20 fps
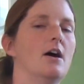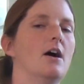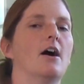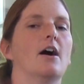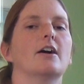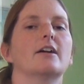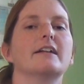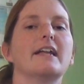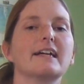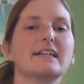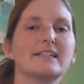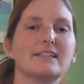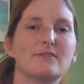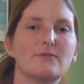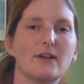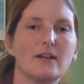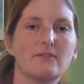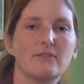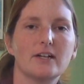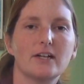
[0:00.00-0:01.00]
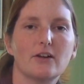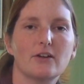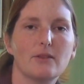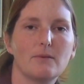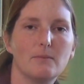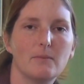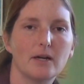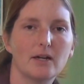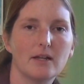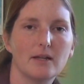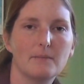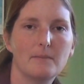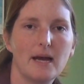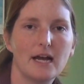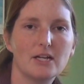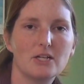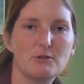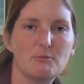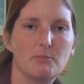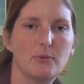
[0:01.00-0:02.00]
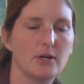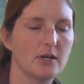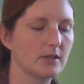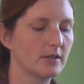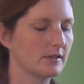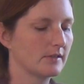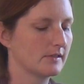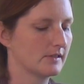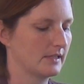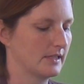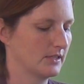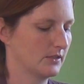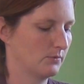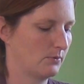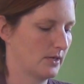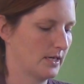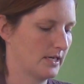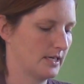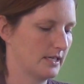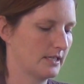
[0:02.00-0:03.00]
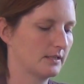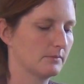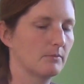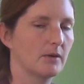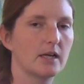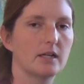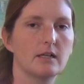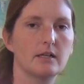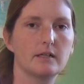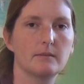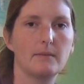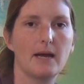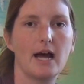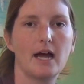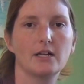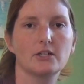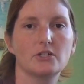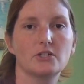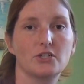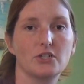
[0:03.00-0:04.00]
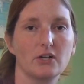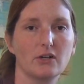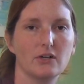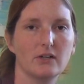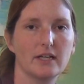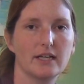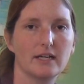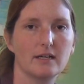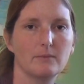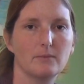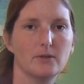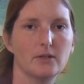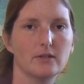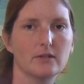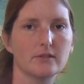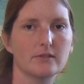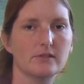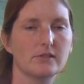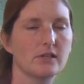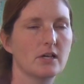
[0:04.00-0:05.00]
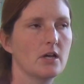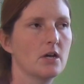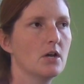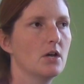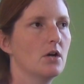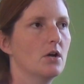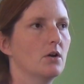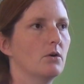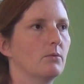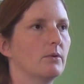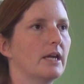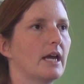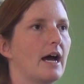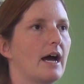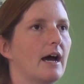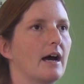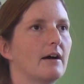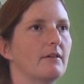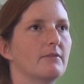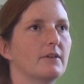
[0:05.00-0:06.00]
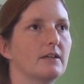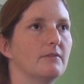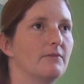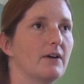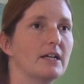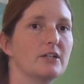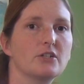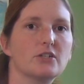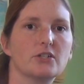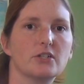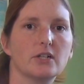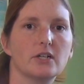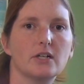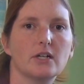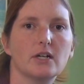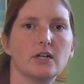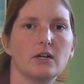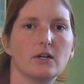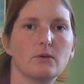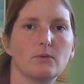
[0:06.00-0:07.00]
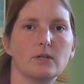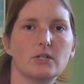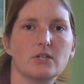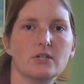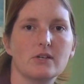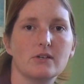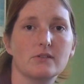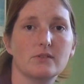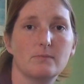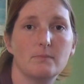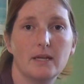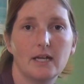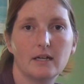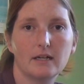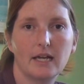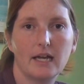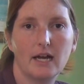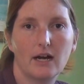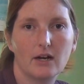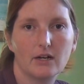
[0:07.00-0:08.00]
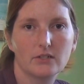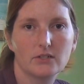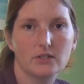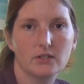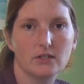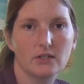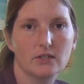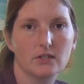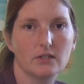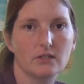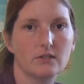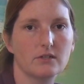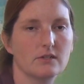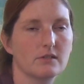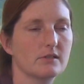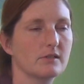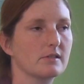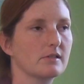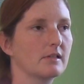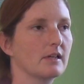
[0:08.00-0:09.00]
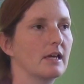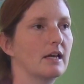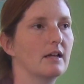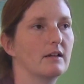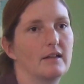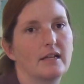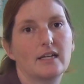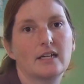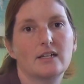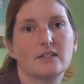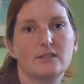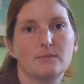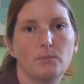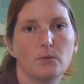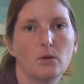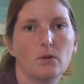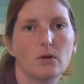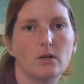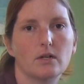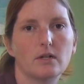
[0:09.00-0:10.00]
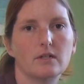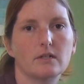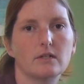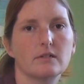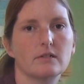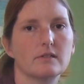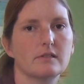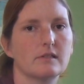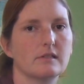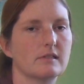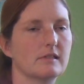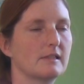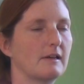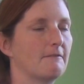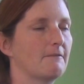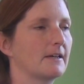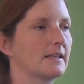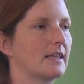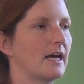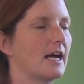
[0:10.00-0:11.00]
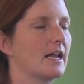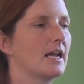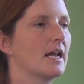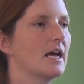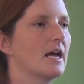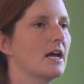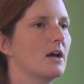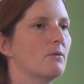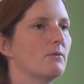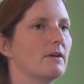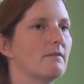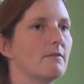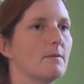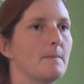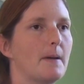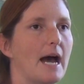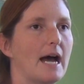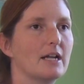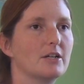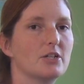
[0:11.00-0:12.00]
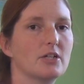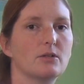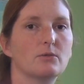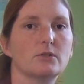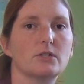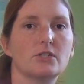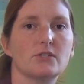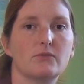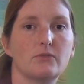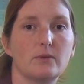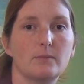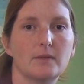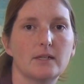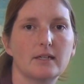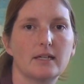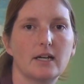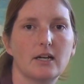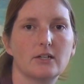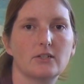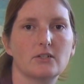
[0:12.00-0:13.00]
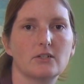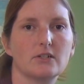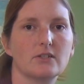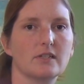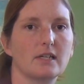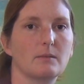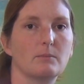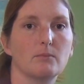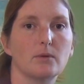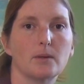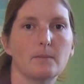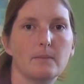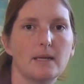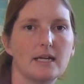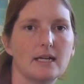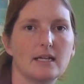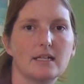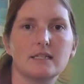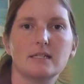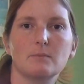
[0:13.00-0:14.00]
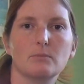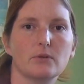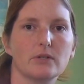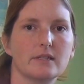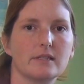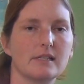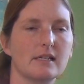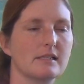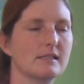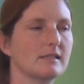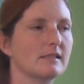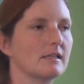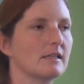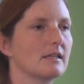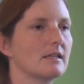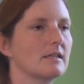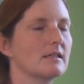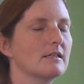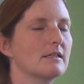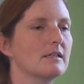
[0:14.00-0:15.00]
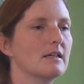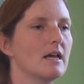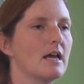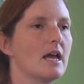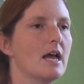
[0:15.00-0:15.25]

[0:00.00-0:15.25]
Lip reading: Our next favorite are the Muddle and Match books. This one is Muddle and Match Jungle Animals. We have Adventure, which is male characters, like explorers and stuff like that. We have Imagine, which is female characters, like mermaids and princesses.